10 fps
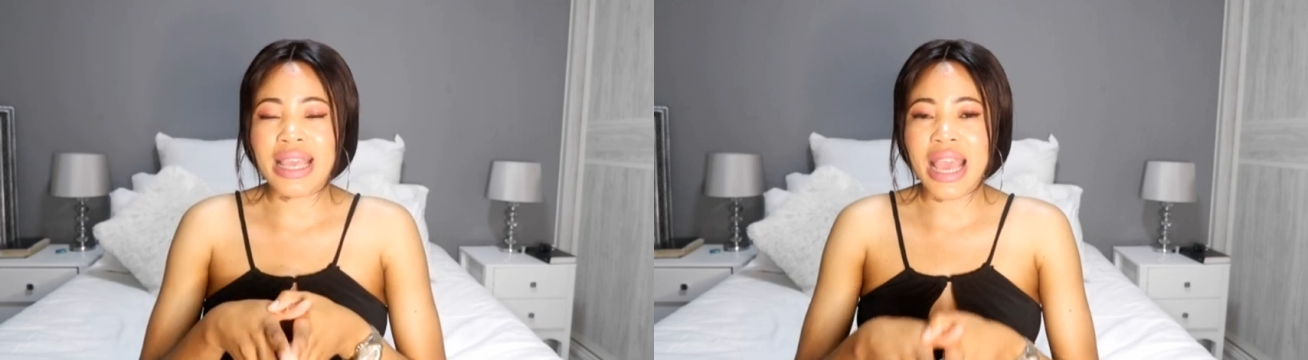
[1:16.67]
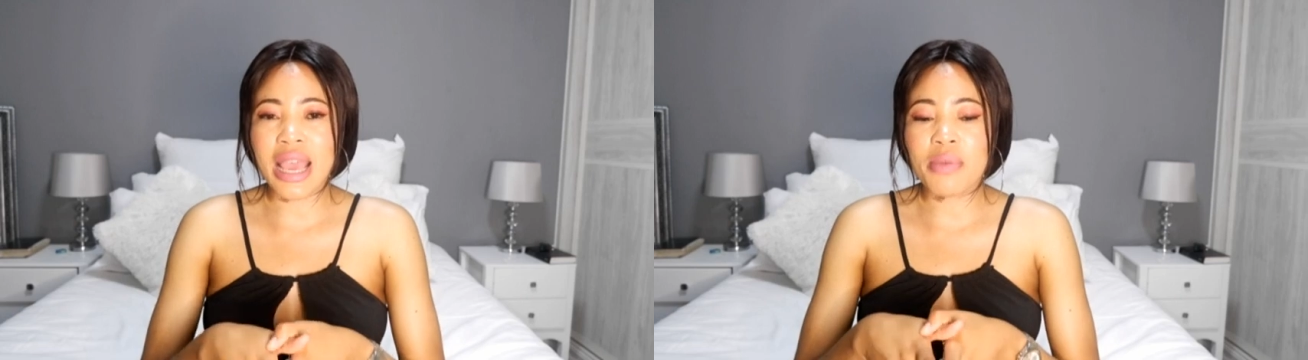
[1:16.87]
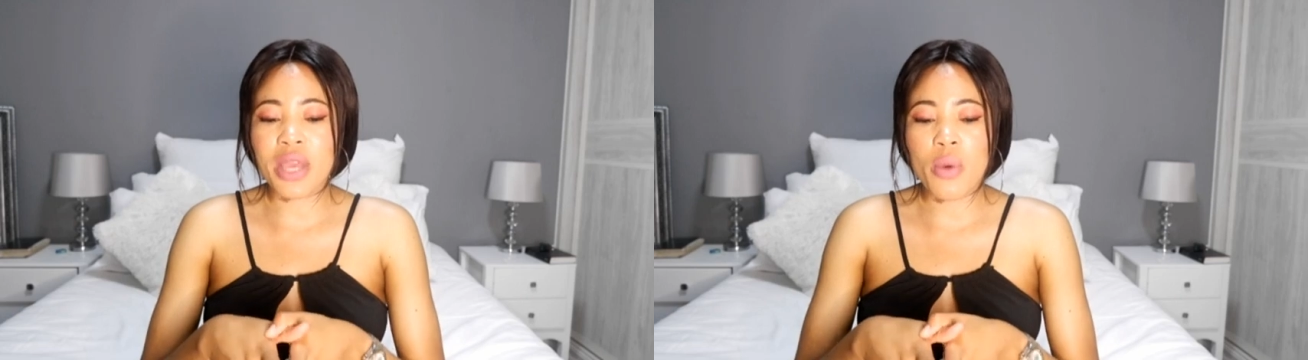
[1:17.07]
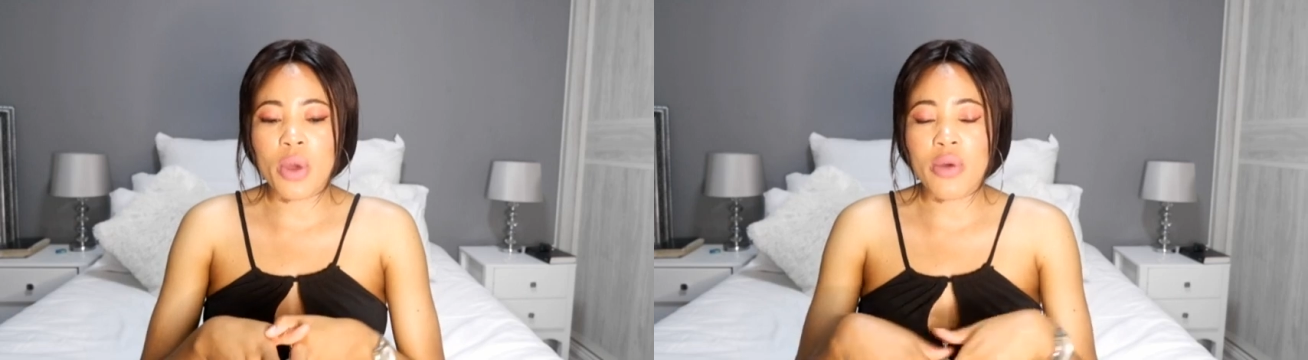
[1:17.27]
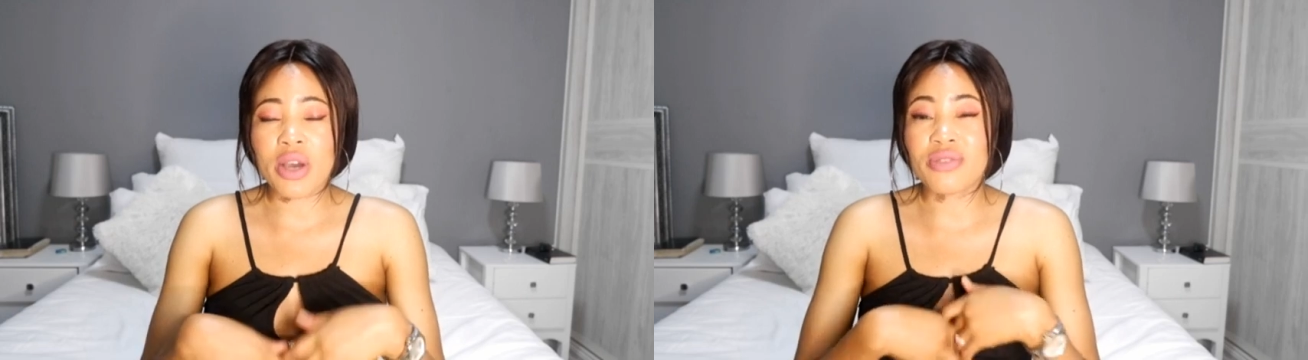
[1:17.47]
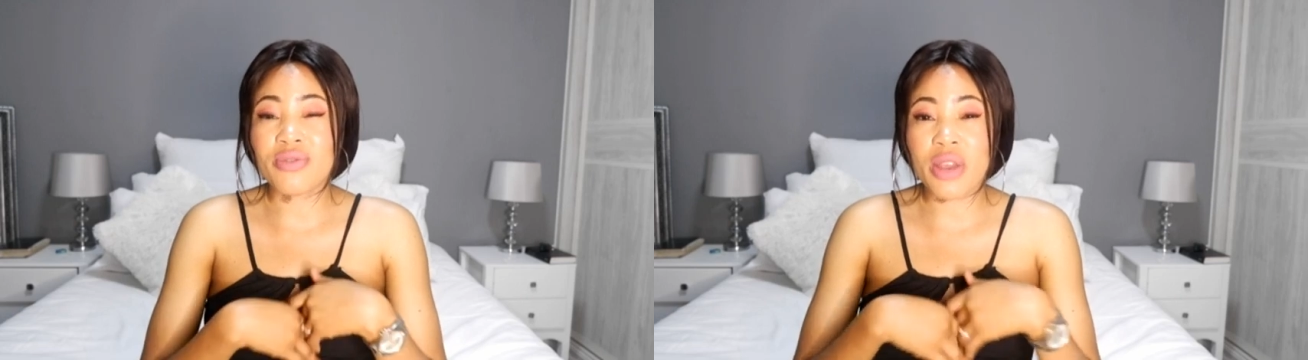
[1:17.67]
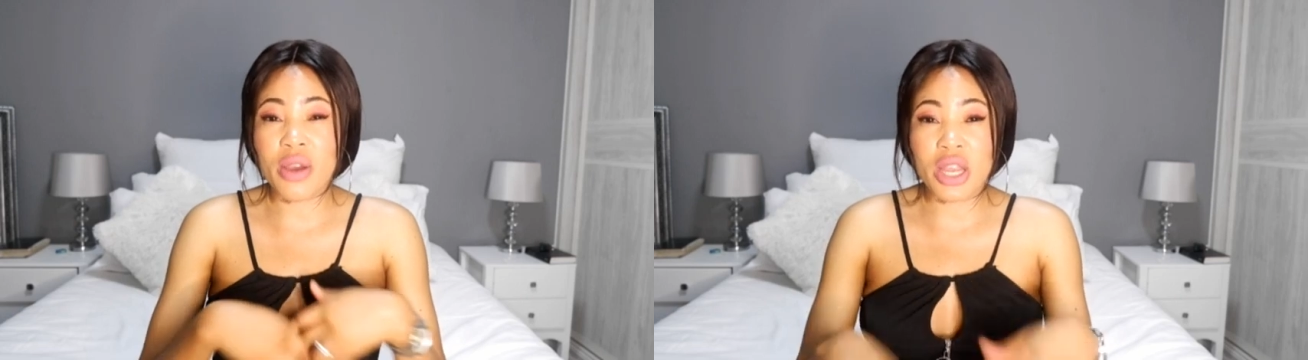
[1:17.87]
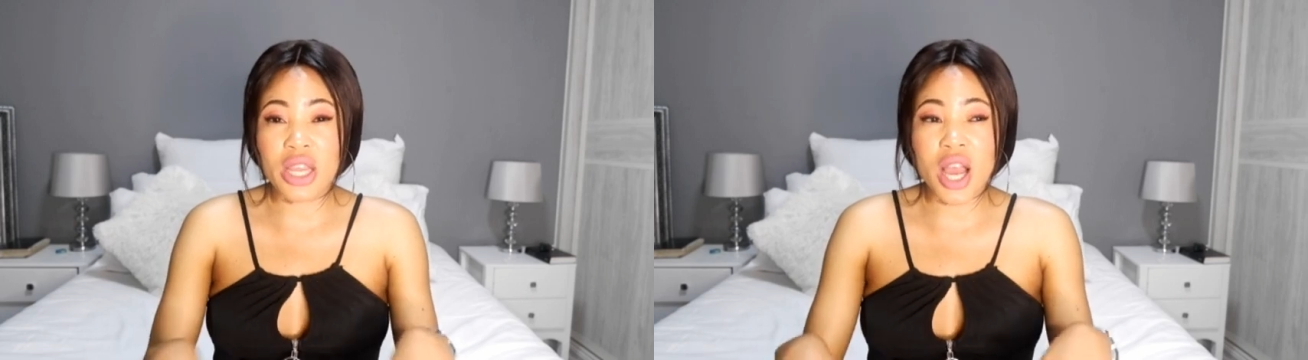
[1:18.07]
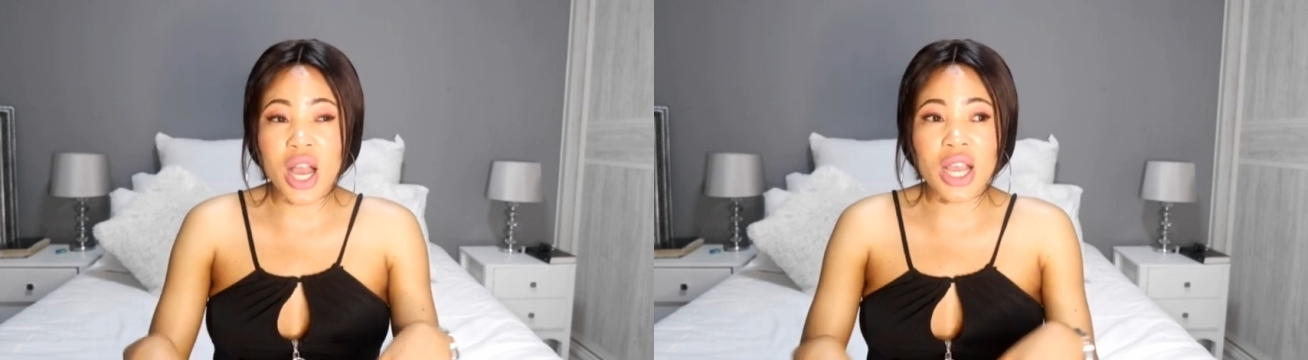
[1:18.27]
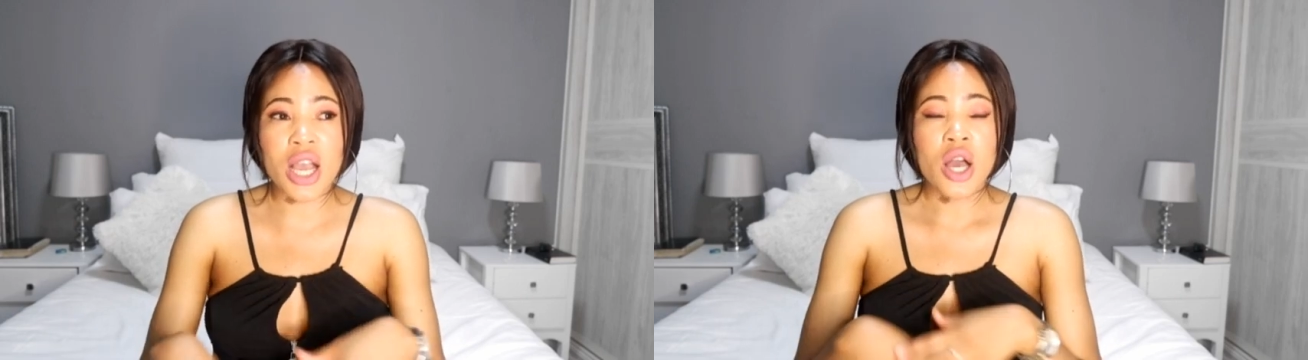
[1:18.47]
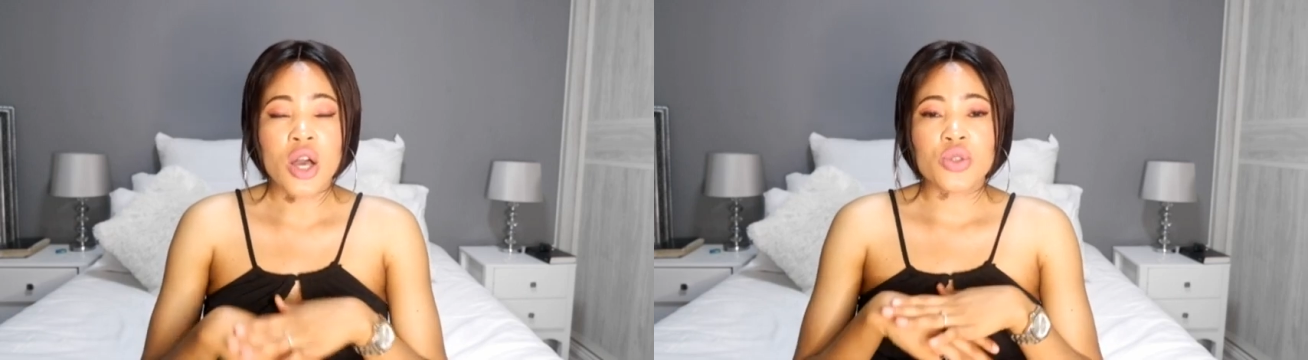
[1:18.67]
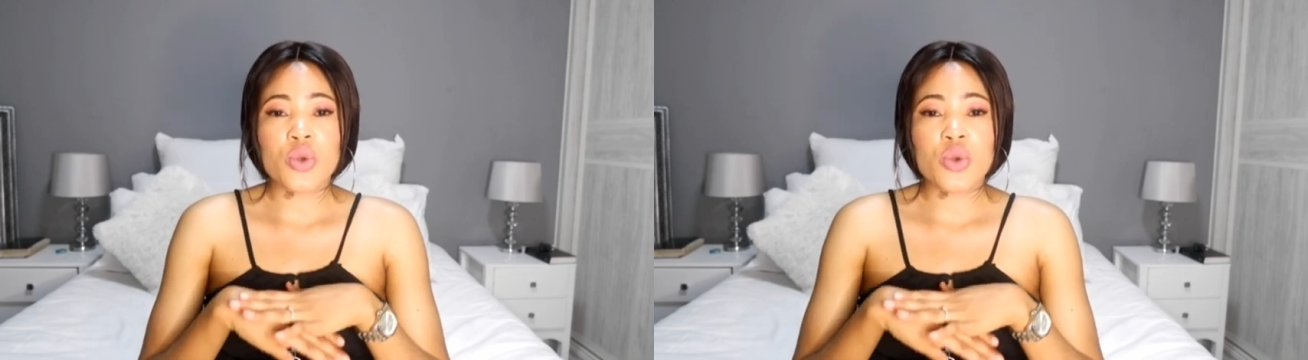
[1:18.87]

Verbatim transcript: I came here when I was very young.